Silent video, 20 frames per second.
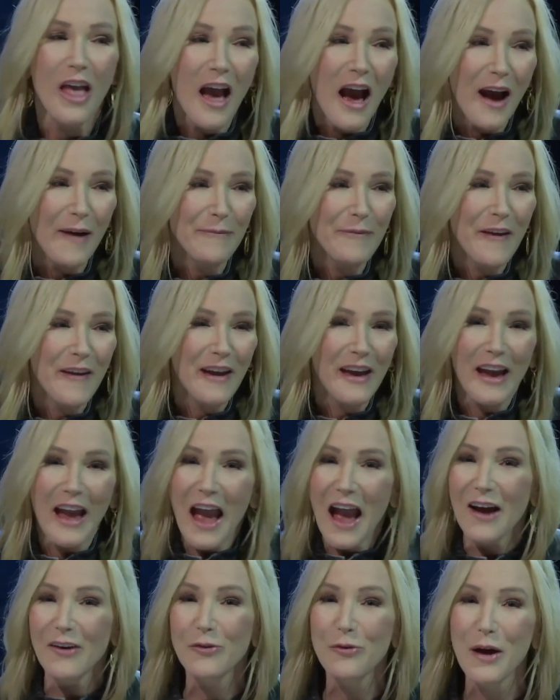I'm thinking,
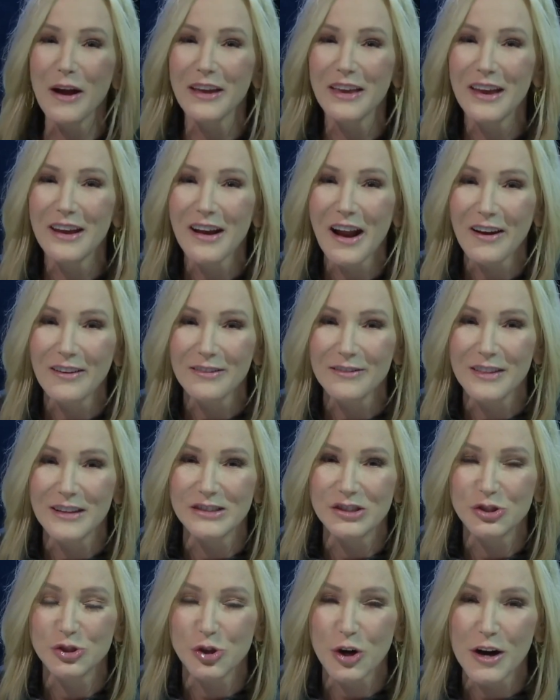how do I get out of
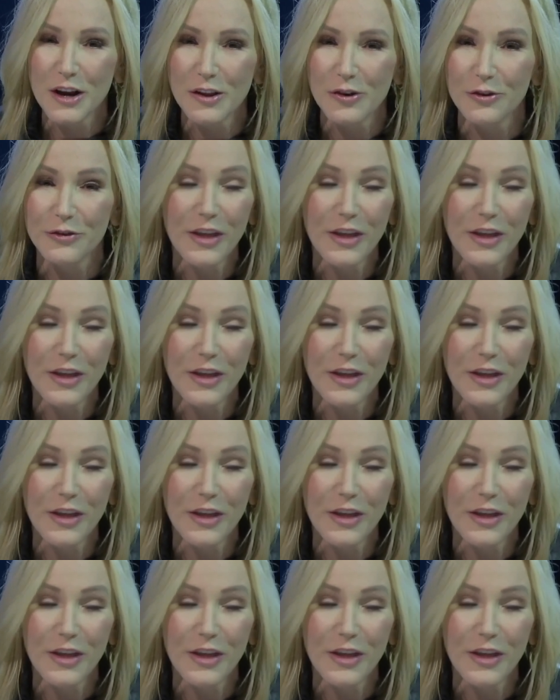this trailer?